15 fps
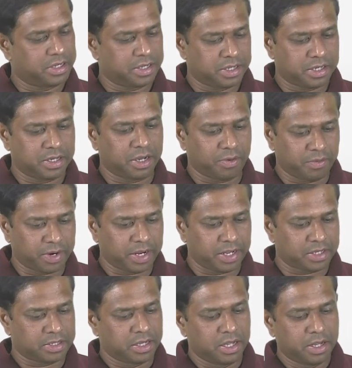
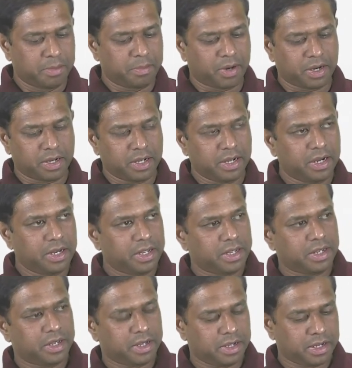nowadays. But
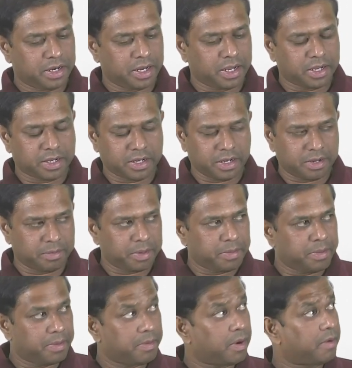earlier,
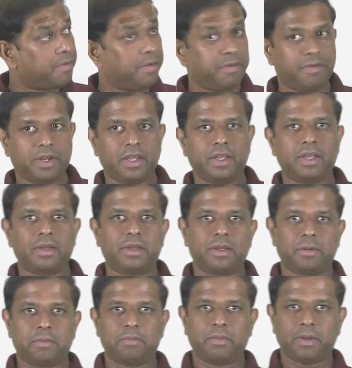maybe about 50
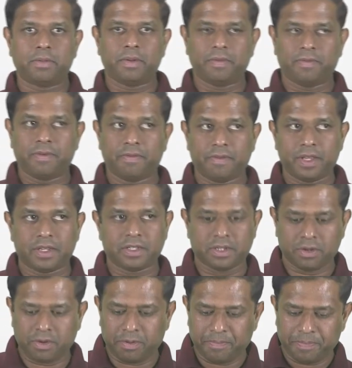years
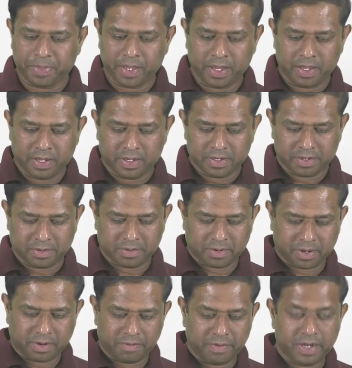ago,
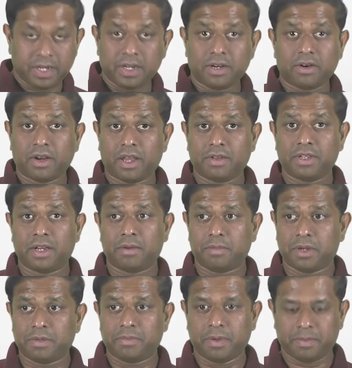so we did not have that
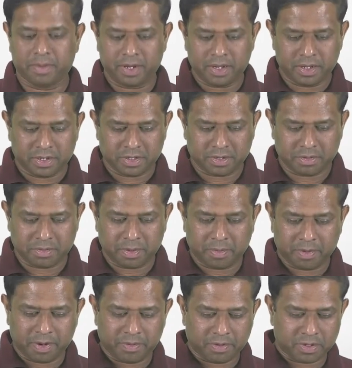much memory. So
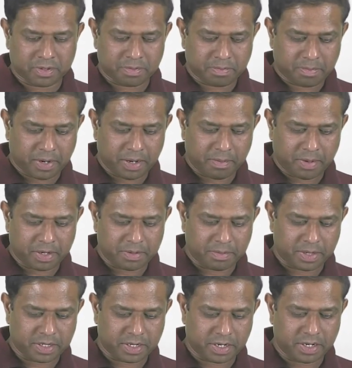memory was pretty much
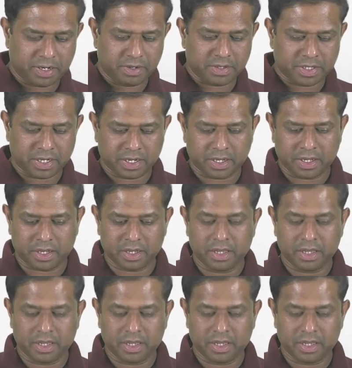measured using